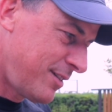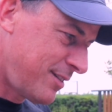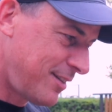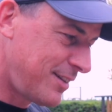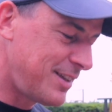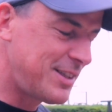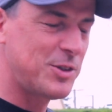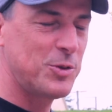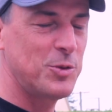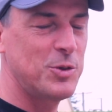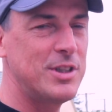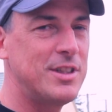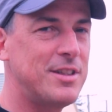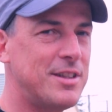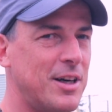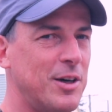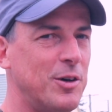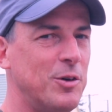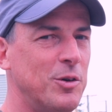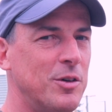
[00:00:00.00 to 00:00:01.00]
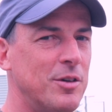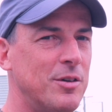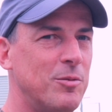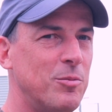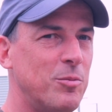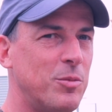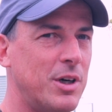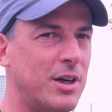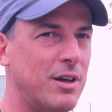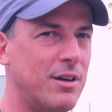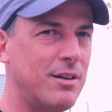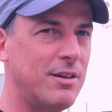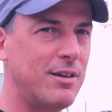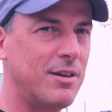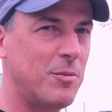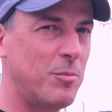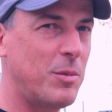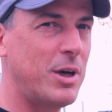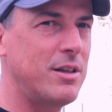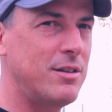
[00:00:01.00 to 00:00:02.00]
little detail, but
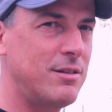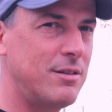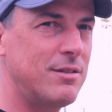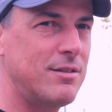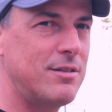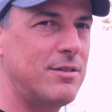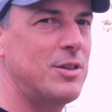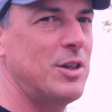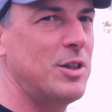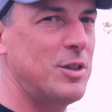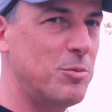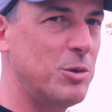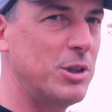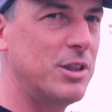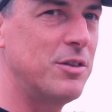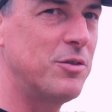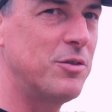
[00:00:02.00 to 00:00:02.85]
it made such a big